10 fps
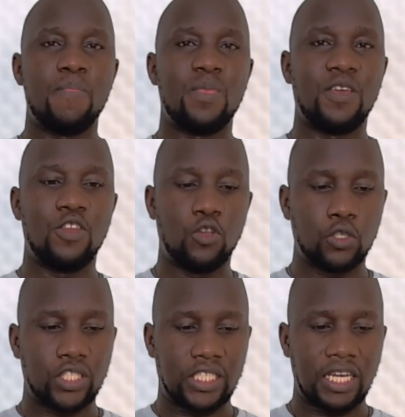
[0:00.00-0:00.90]
in your
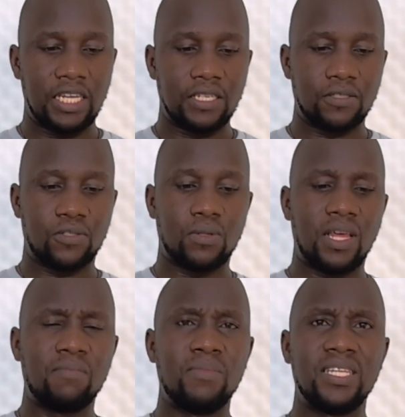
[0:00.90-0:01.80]
study. So
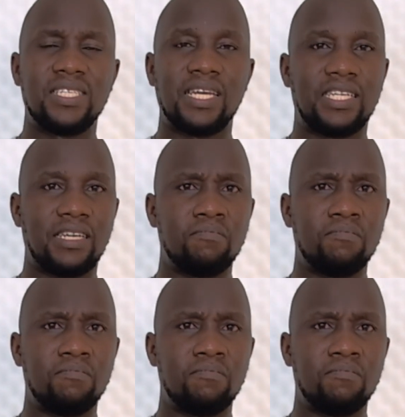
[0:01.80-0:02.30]
that means that